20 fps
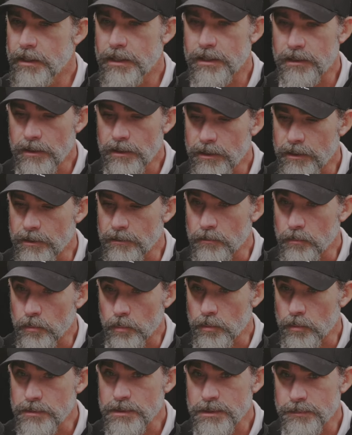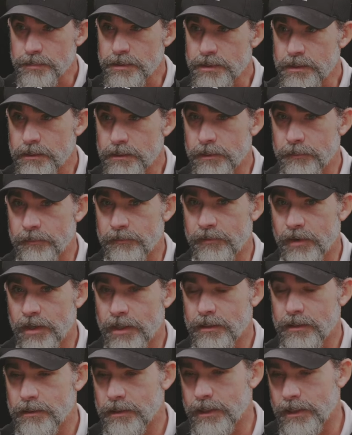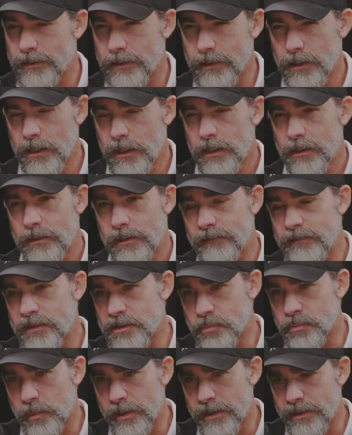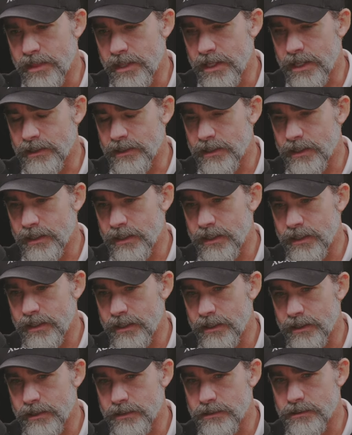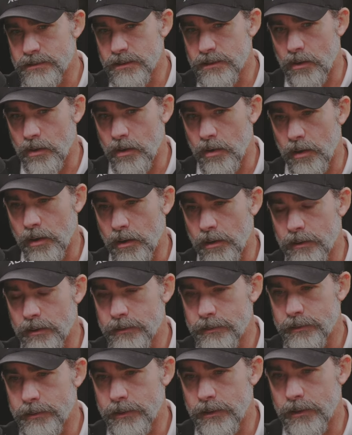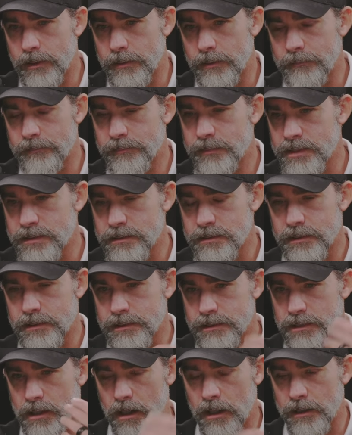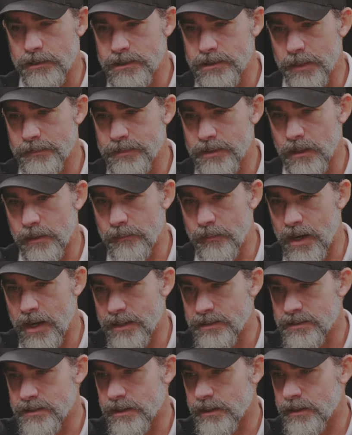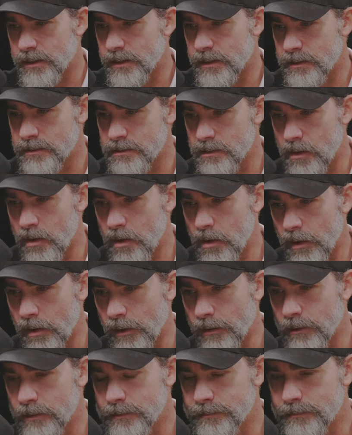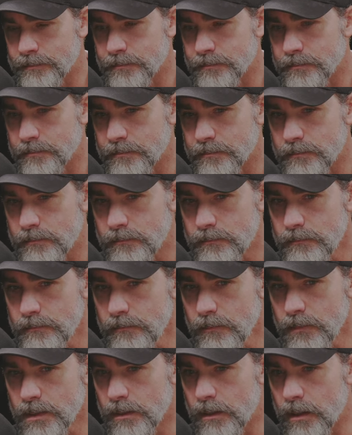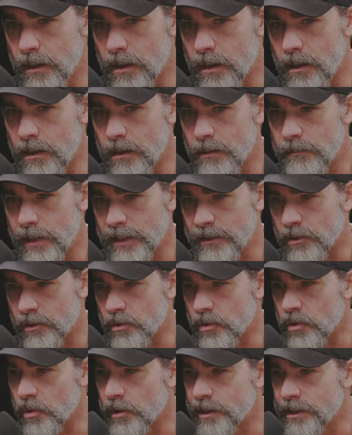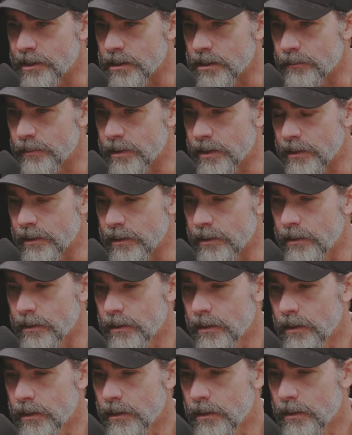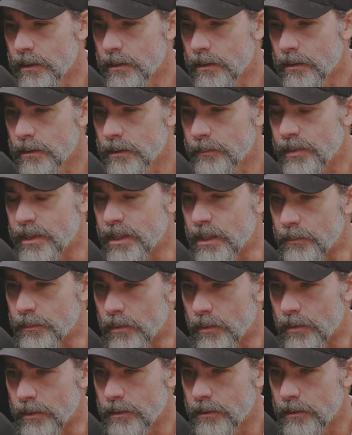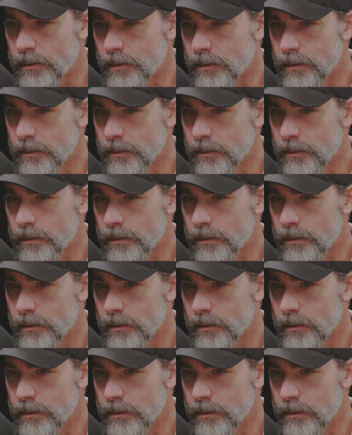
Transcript: And and we'll speak to them very like we have this weird thing that kids are um, this this concept in our minds that kids are uh, like they're learning to be people